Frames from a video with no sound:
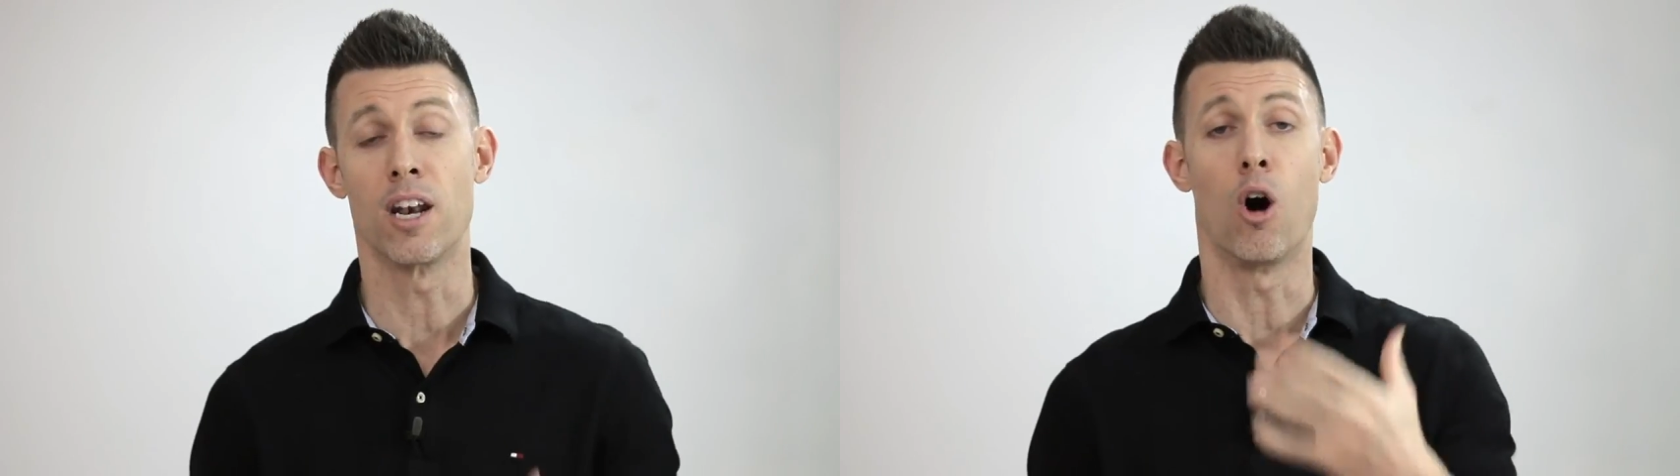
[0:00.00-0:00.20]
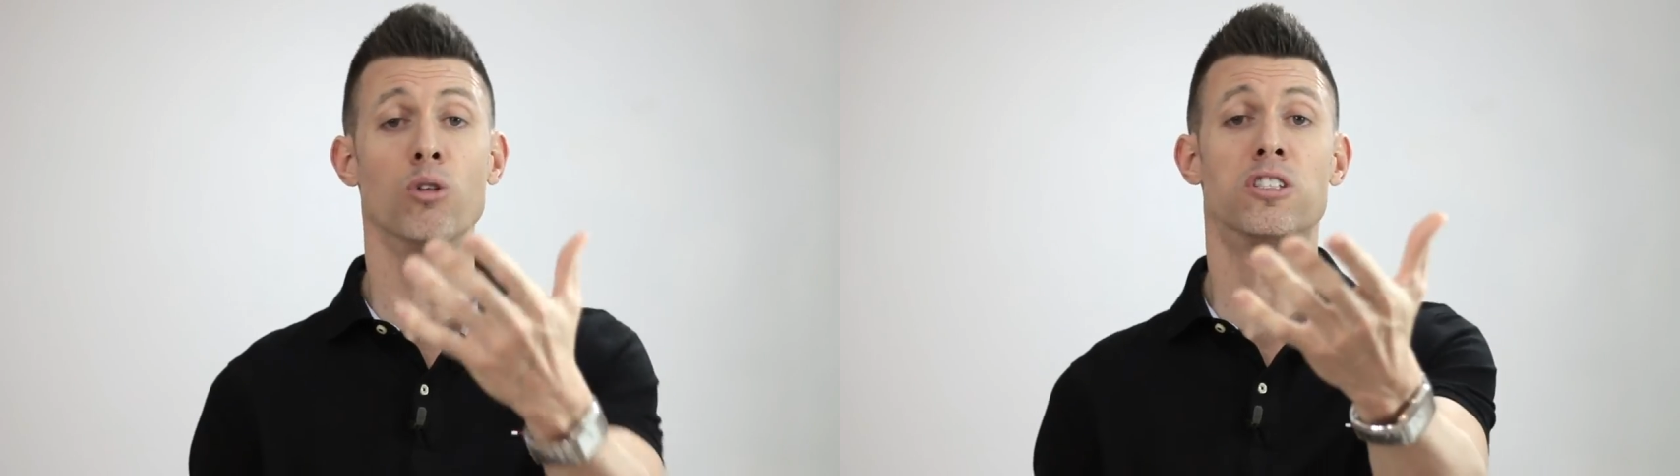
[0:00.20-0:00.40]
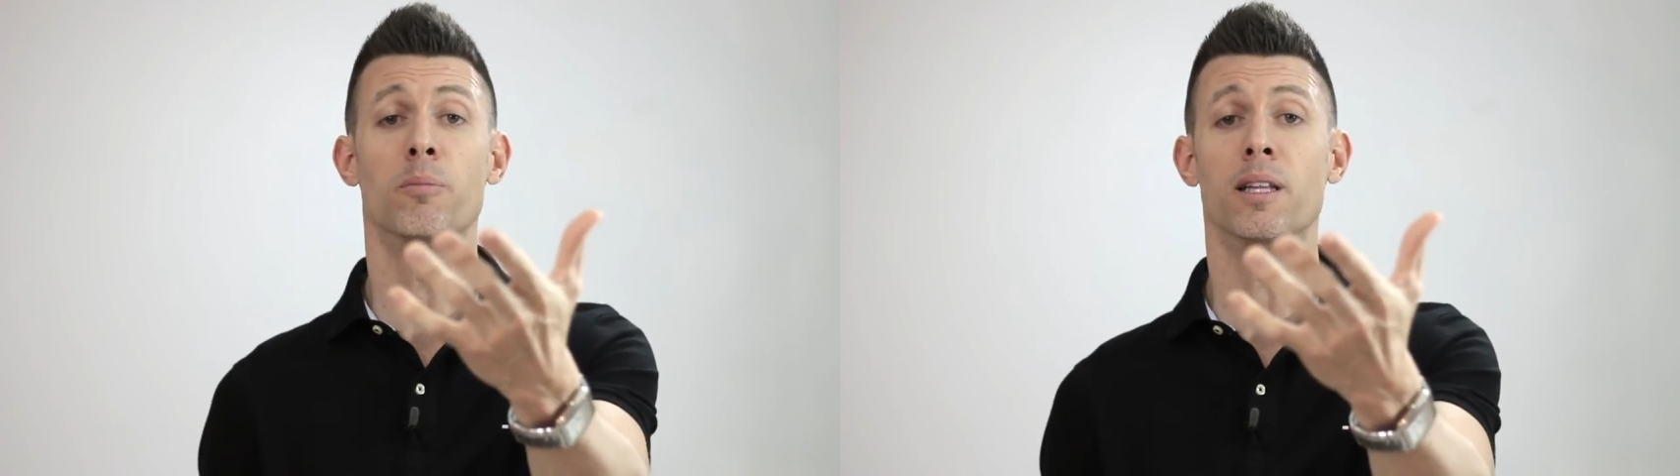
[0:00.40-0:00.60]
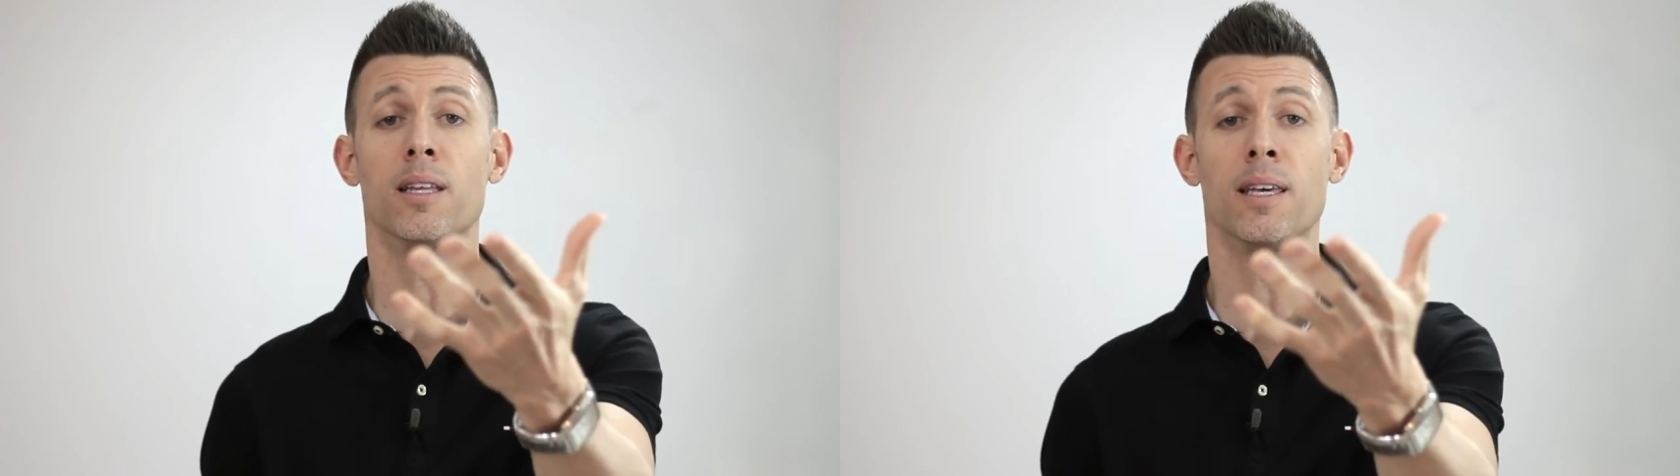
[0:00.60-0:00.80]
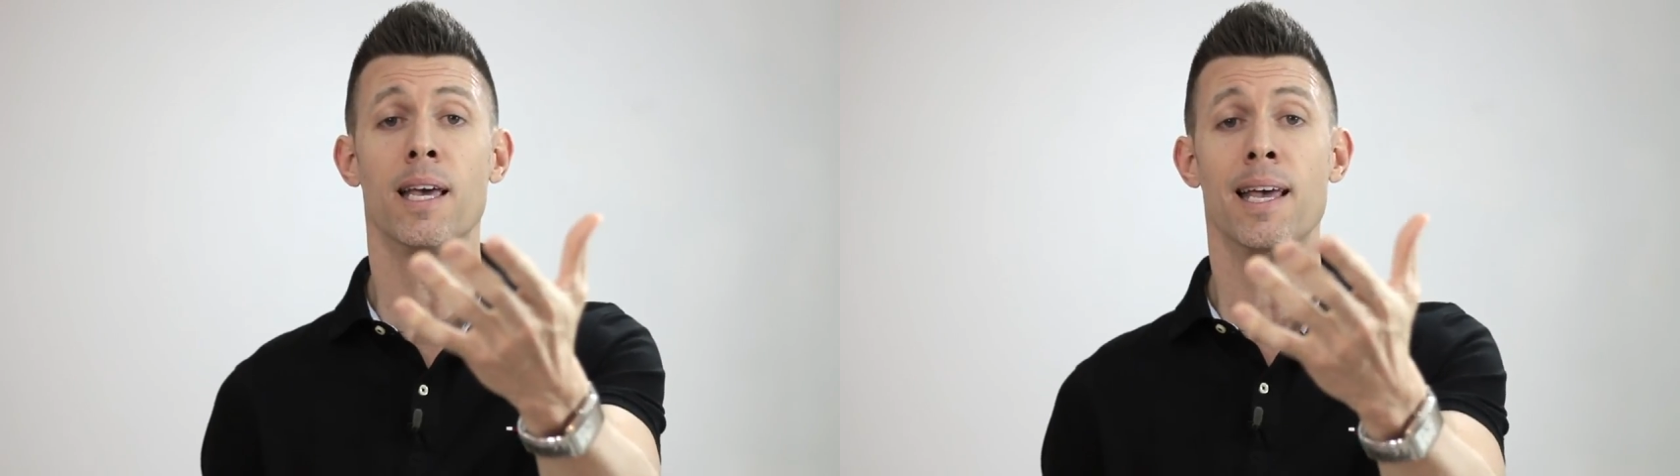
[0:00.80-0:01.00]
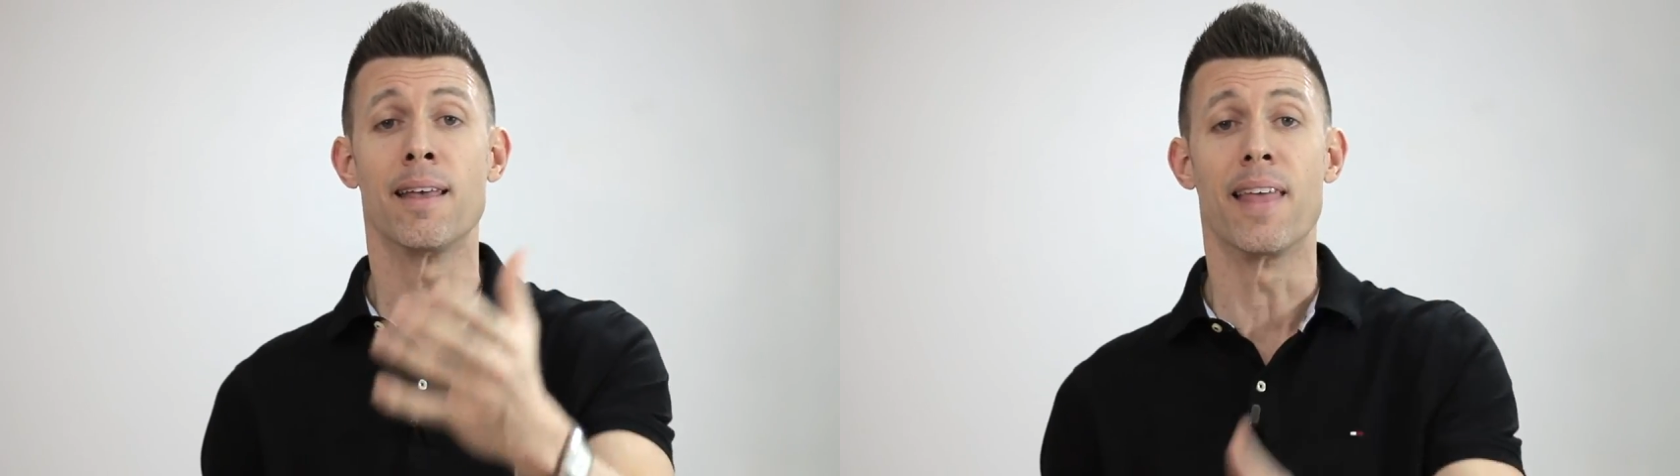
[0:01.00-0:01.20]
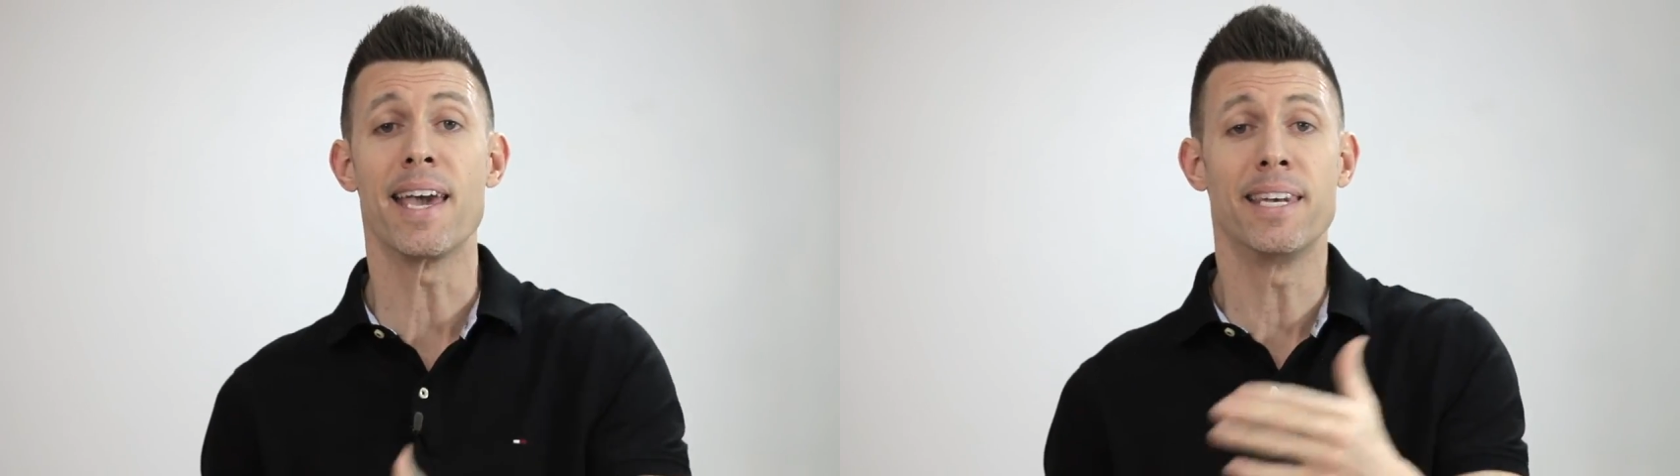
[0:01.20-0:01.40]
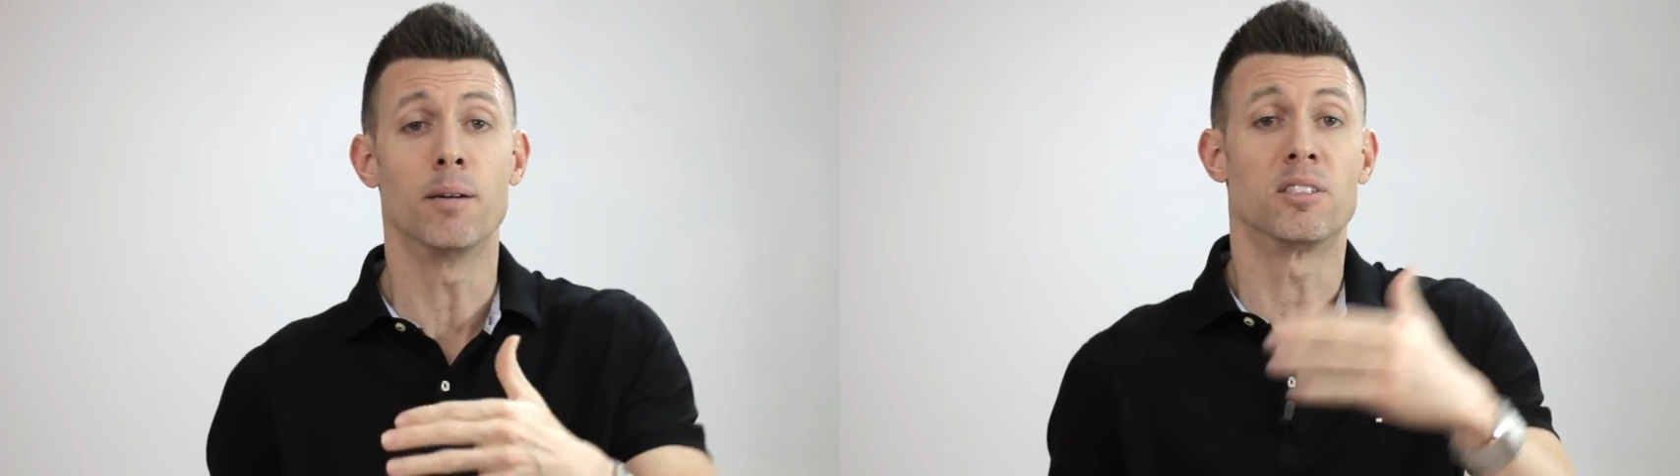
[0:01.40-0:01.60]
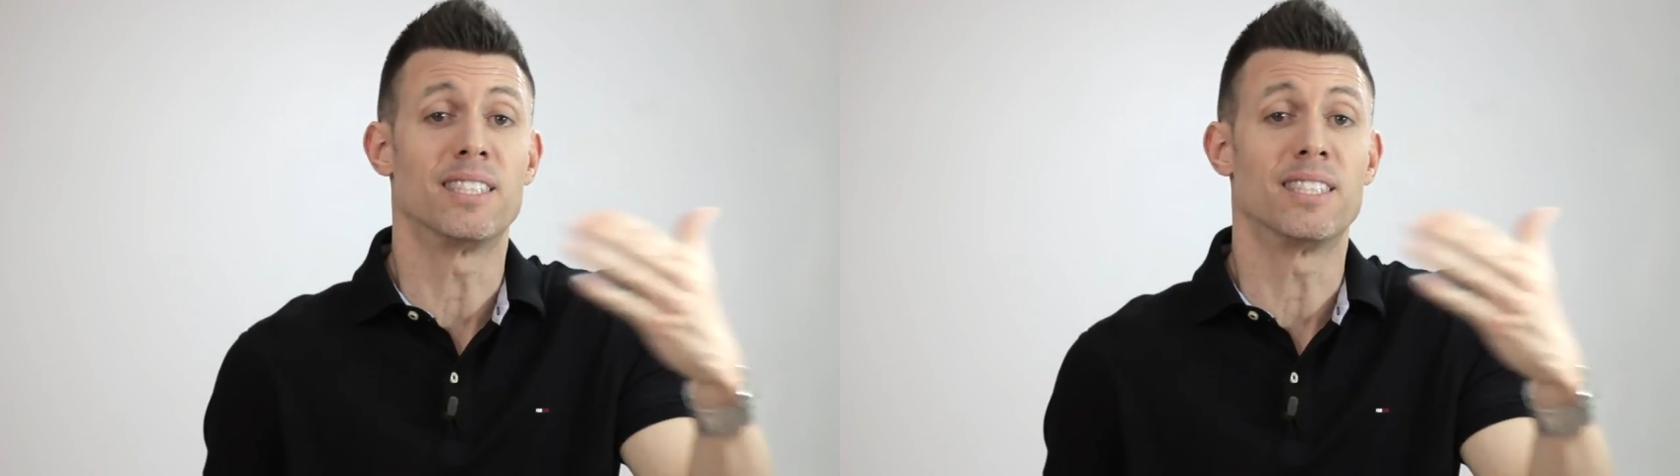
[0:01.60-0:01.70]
And ultimately, they end up